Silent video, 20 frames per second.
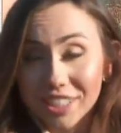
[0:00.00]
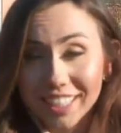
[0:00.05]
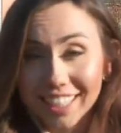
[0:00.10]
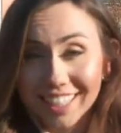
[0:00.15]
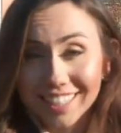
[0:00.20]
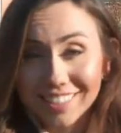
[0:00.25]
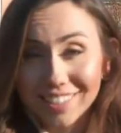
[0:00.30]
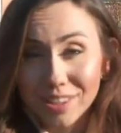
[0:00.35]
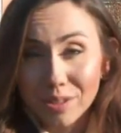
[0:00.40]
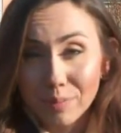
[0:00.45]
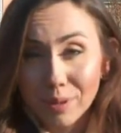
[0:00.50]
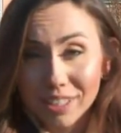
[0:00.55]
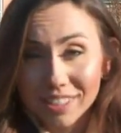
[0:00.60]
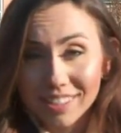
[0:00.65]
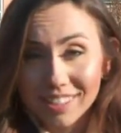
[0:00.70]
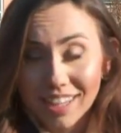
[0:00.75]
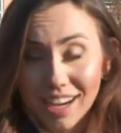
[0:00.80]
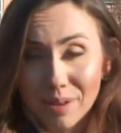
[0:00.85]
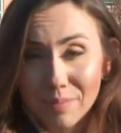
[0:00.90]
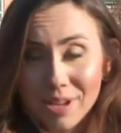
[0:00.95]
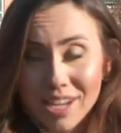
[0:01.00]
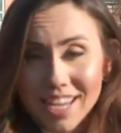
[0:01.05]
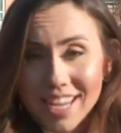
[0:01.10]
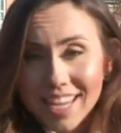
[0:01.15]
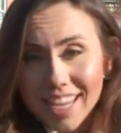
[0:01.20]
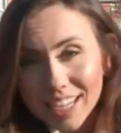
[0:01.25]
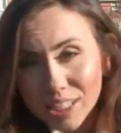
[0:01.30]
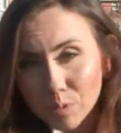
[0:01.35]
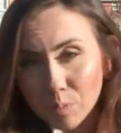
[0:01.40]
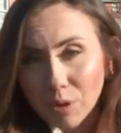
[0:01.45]
to kids at the bus stop,
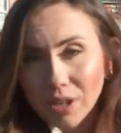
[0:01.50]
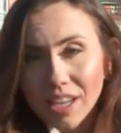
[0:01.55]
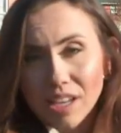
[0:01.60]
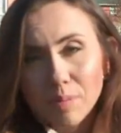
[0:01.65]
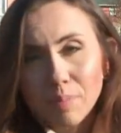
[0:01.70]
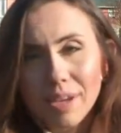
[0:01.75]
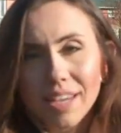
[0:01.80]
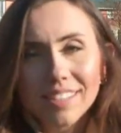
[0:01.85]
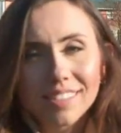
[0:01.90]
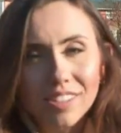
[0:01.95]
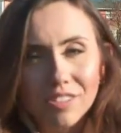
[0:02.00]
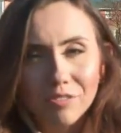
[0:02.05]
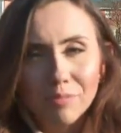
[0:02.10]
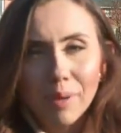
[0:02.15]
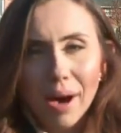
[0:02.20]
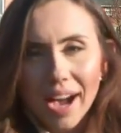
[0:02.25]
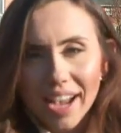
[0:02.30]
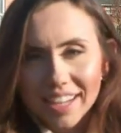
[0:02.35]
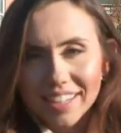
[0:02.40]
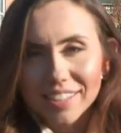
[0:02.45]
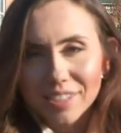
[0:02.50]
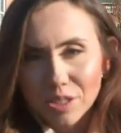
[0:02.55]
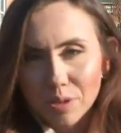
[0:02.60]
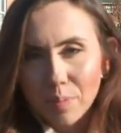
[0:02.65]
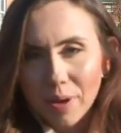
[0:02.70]
it's bringing peace of mind to